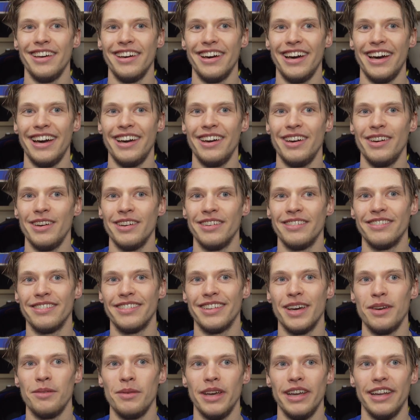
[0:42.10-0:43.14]
I
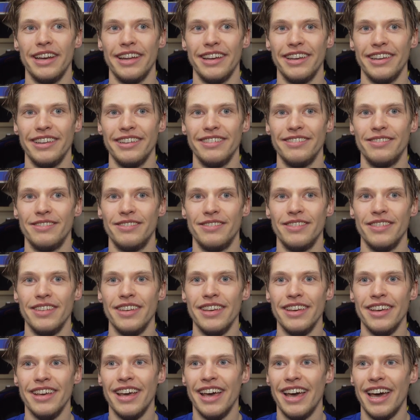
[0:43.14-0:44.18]

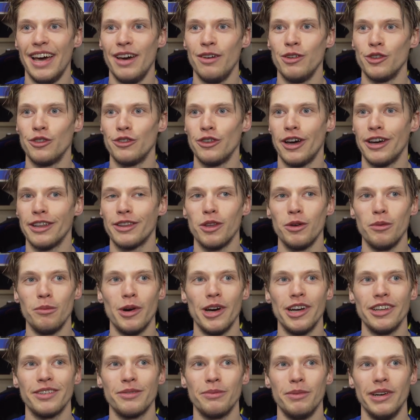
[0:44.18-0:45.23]
haven't shot too
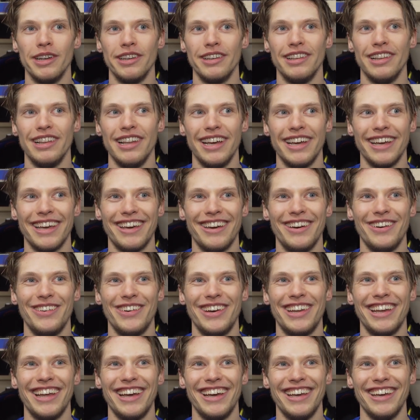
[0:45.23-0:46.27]
much, but like
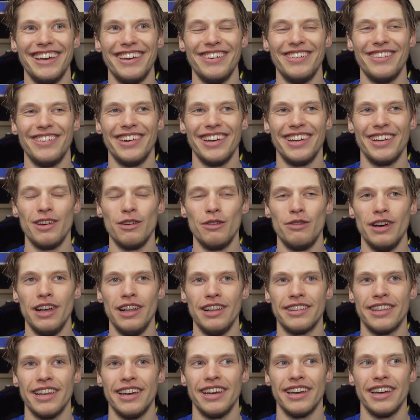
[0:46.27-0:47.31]
when I
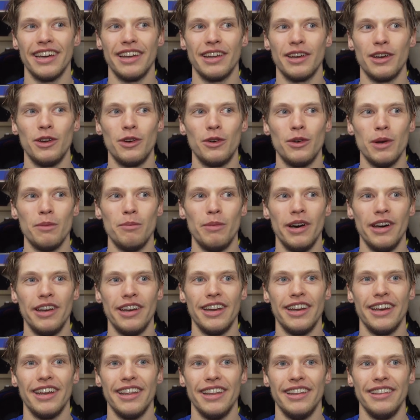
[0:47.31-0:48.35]
felt I got a good rip on
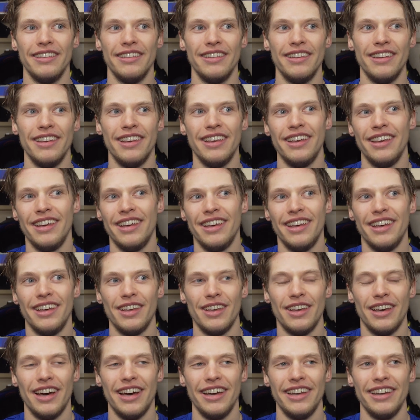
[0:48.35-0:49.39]
it,
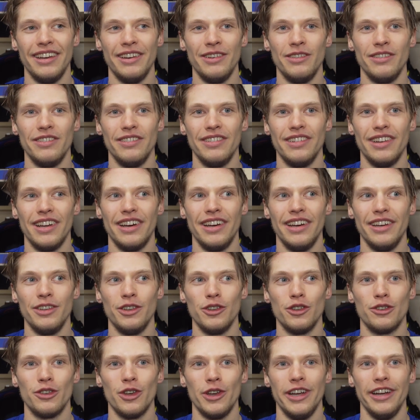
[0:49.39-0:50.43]
and I
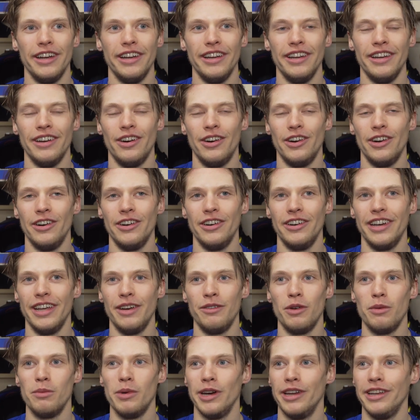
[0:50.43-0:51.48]
just heard
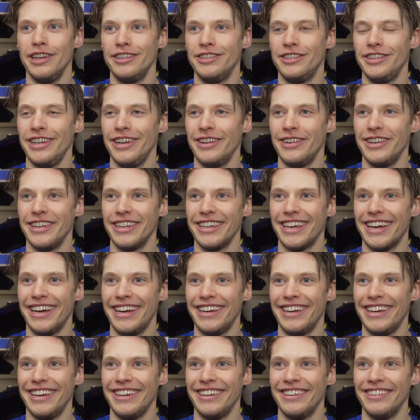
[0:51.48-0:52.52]
everybody cheering kind
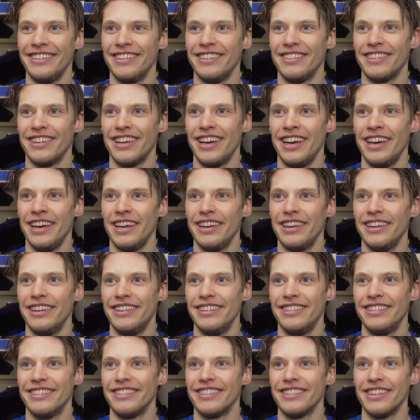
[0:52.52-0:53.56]
of, and I had
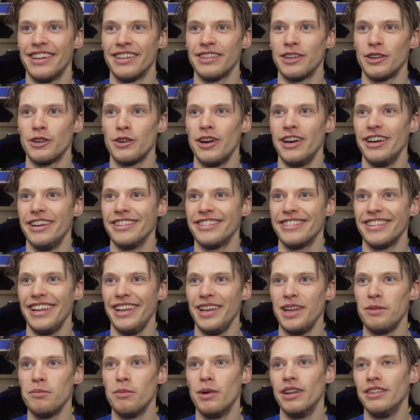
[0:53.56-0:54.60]
not the greatest
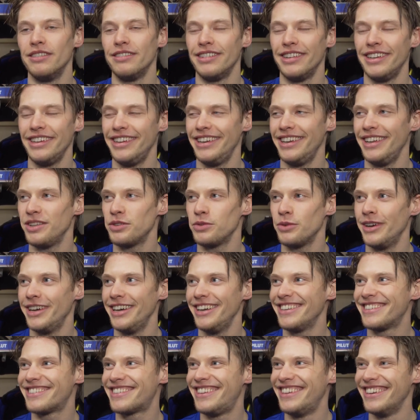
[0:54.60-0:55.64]
celly, but it is what it
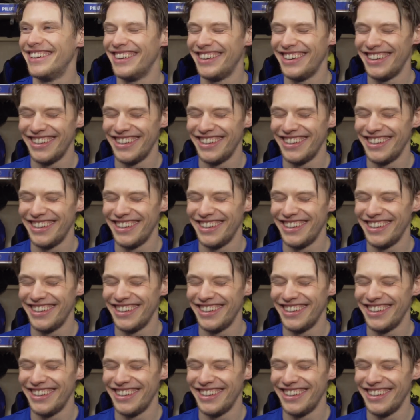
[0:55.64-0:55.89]
is.